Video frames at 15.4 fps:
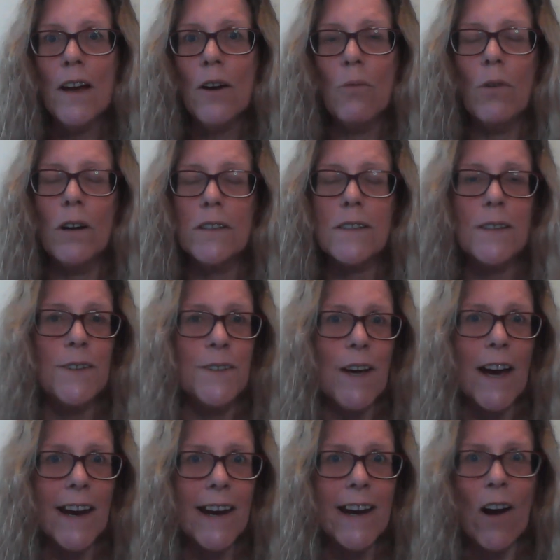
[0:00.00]
Well,
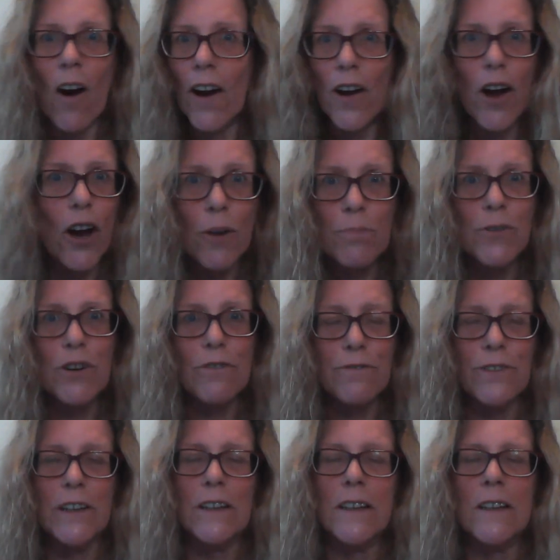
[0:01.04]
today I hope you're
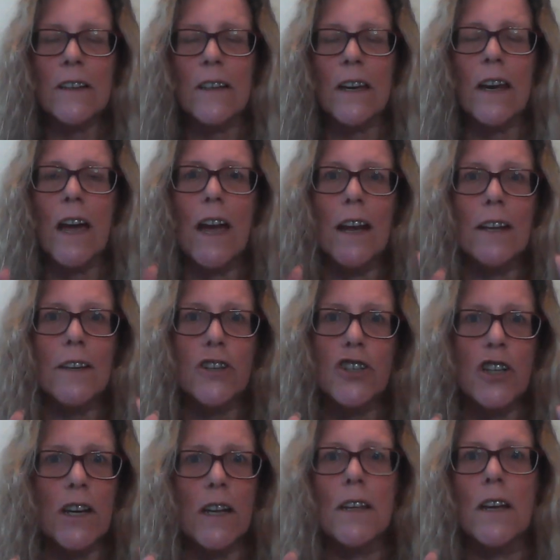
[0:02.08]
feeling the
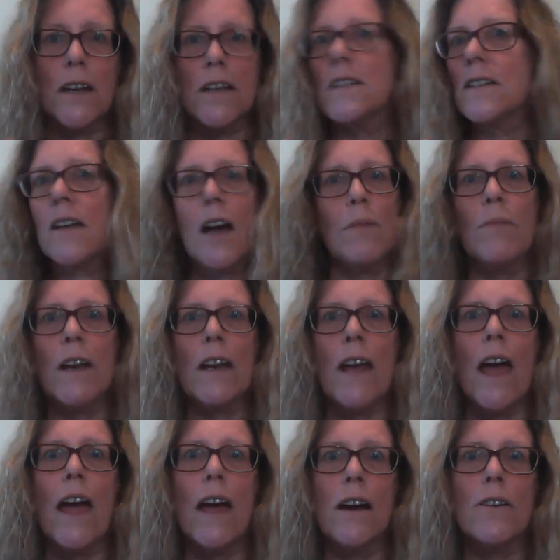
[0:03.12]
energy that is coming
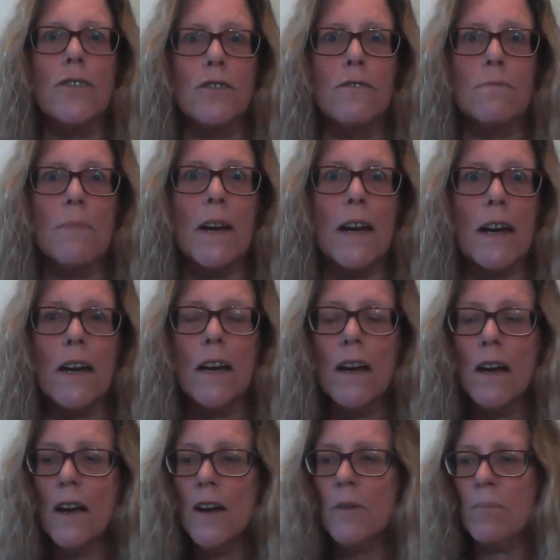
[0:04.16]
out of me
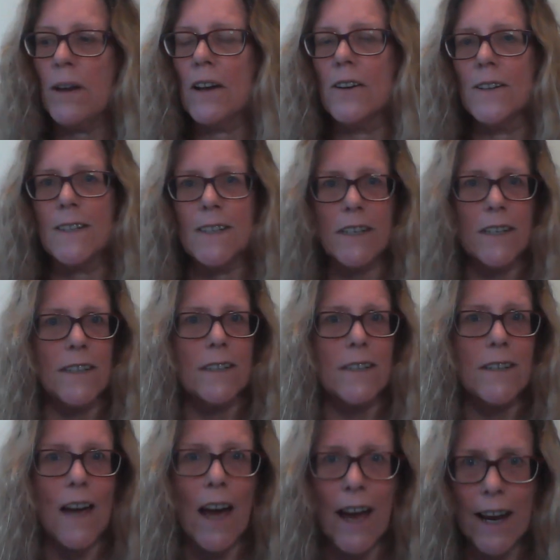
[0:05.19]
because
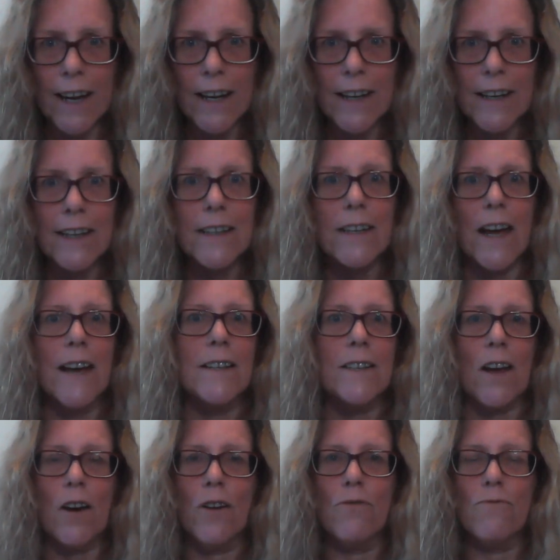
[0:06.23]
today it
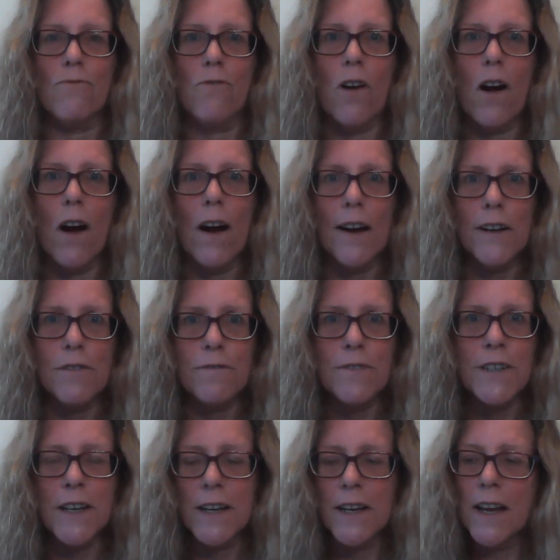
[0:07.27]
has
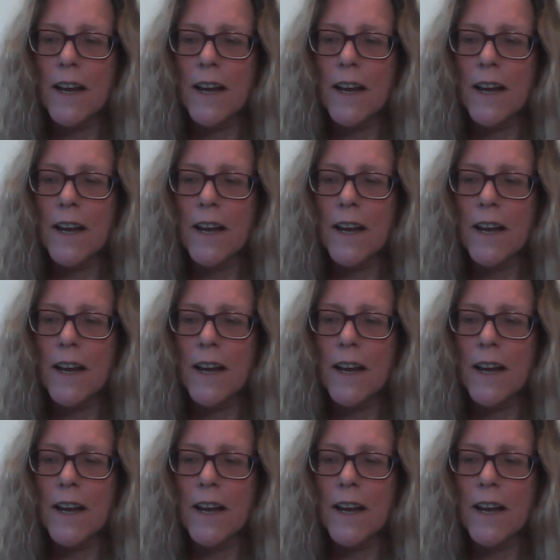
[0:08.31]
arrived.